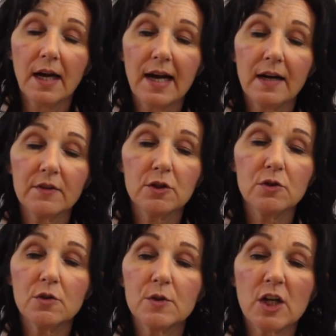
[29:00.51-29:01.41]
have a
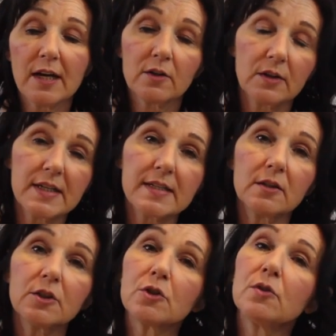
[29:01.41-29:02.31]
YouTube channel, or I
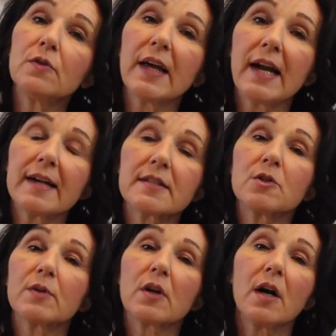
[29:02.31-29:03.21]
still do, that has
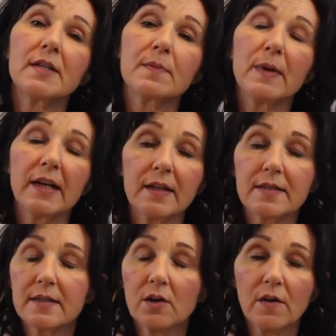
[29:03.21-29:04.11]
to do with
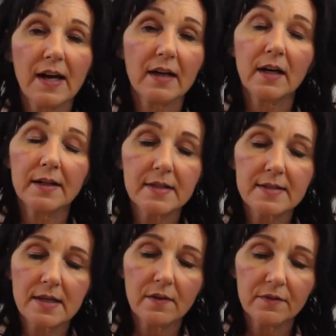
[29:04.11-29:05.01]
cosmetics and all that kind of
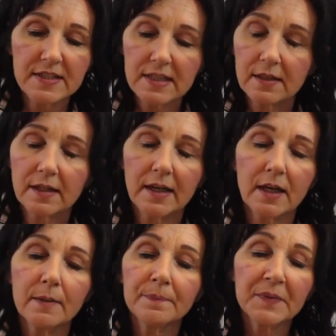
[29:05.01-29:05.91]
stuff,
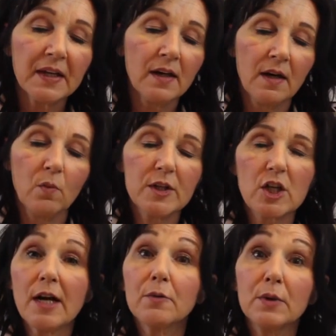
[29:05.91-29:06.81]
skincare,
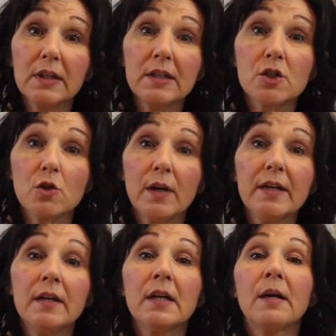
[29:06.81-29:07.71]
which I really
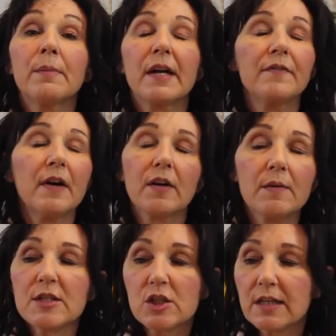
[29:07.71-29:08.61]
enjoyed, but I found
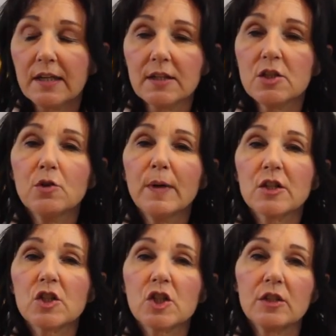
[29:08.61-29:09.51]
I was just getting too
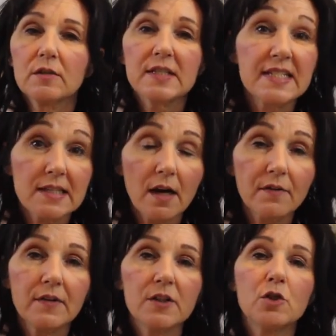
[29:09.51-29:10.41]
much
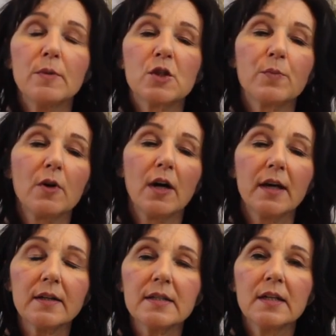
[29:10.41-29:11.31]
stuff, too much
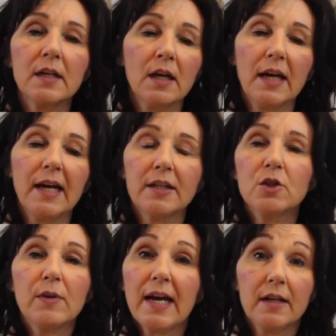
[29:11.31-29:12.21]
product,
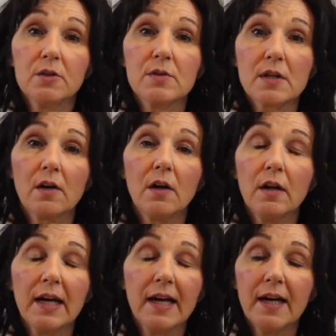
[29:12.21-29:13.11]
and you can't use it
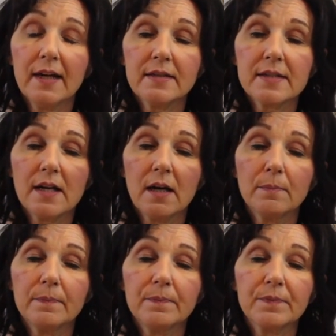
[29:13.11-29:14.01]
all. And
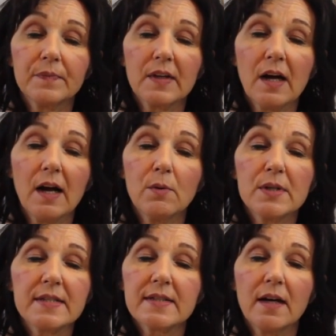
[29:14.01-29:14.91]
I
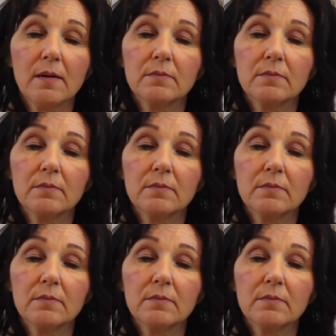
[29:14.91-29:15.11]
was,